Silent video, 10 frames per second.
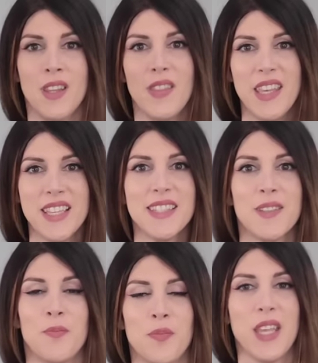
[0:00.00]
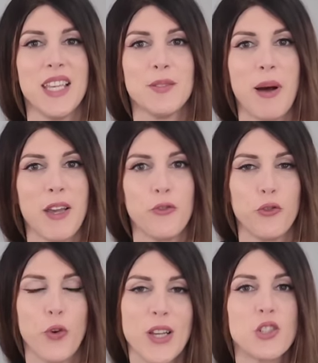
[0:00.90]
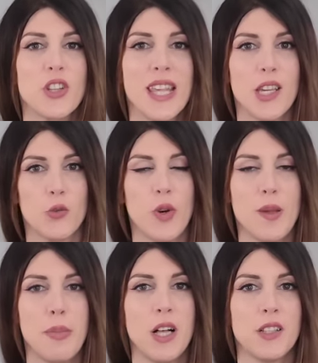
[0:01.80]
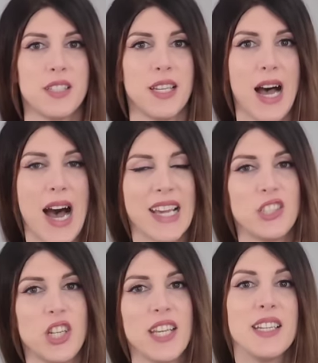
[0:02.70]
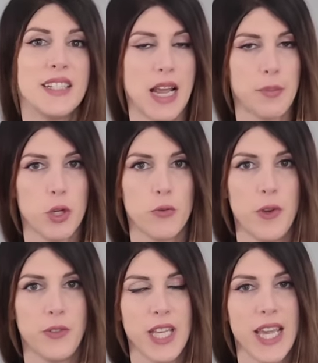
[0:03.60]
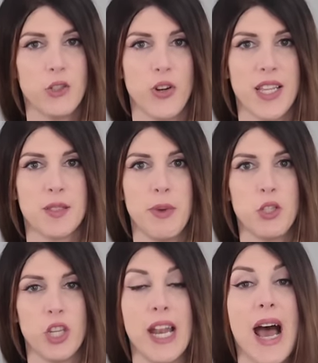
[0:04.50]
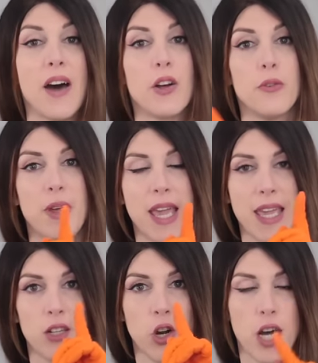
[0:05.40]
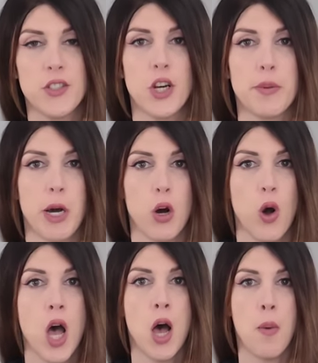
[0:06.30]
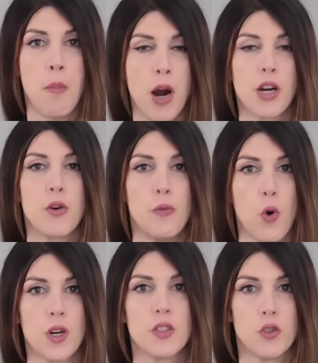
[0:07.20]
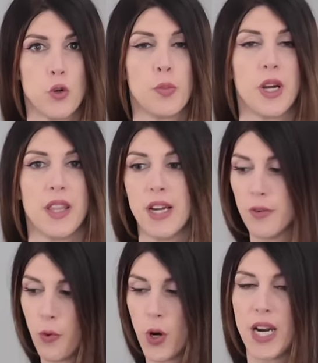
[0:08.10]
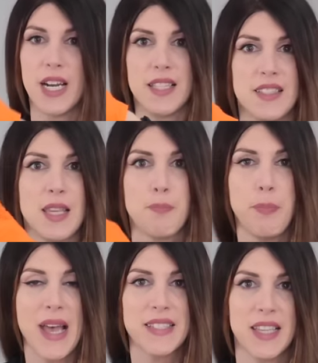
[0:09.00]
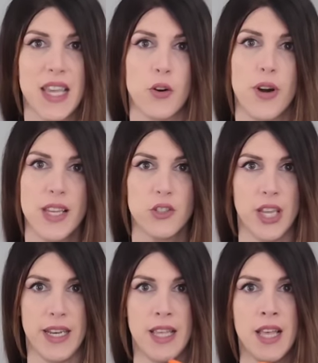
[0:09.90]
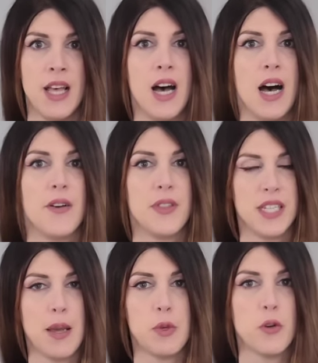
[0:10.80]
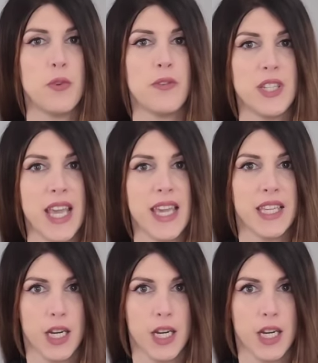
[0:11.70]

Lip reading: This is my freshly rebuilt iGene W58 transmission out of a non-turbo Mark IV Supra. Therefore, it is the best iteration of the W58